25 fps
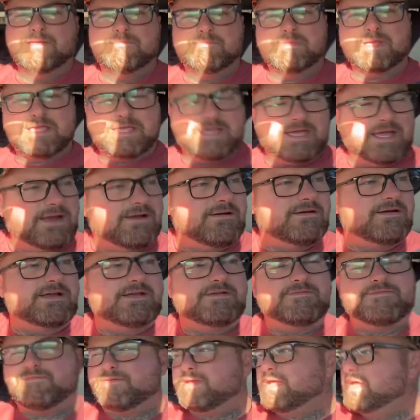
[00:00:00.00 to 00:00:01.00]

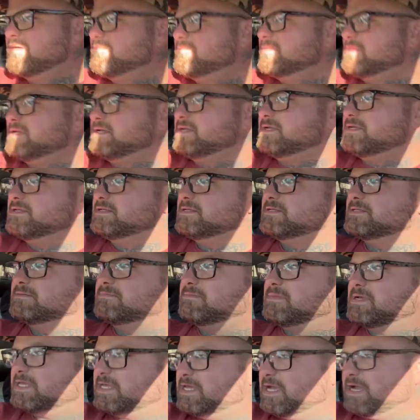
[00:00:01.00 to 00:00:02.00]
McCary family,
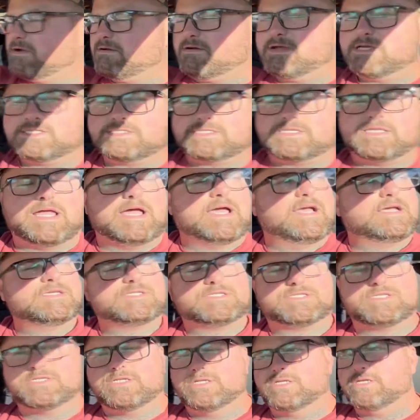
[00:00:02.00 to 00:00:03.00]
McCary
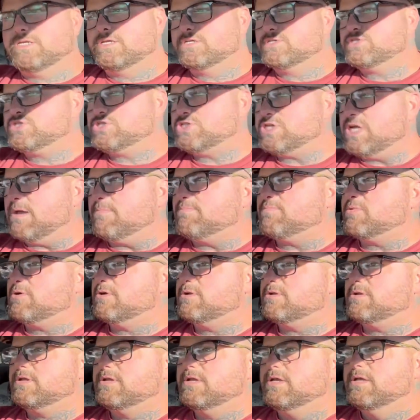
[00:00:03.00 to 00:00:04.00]
slash
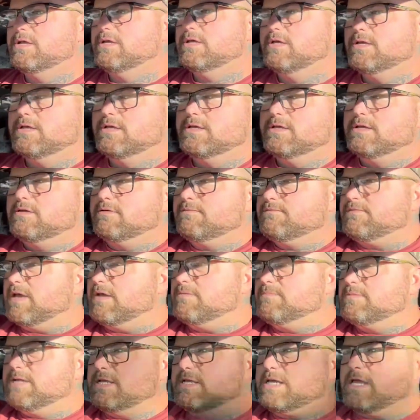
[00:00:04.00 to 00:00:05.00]
Shepherd
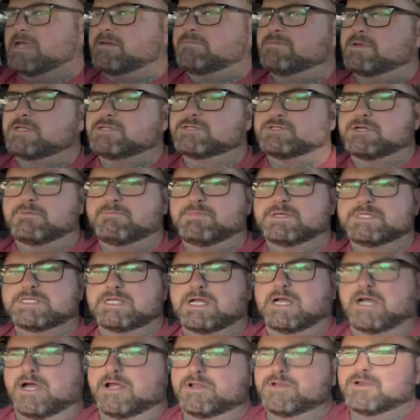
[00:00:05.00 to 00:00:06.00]
family camping trip
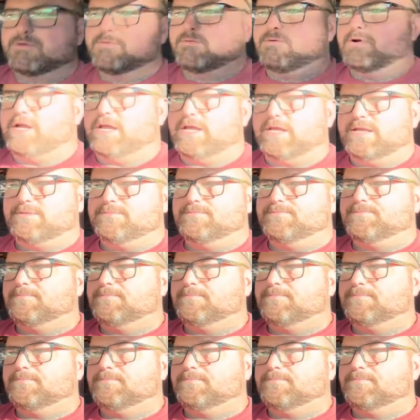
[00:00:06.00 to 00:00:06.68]
is underway.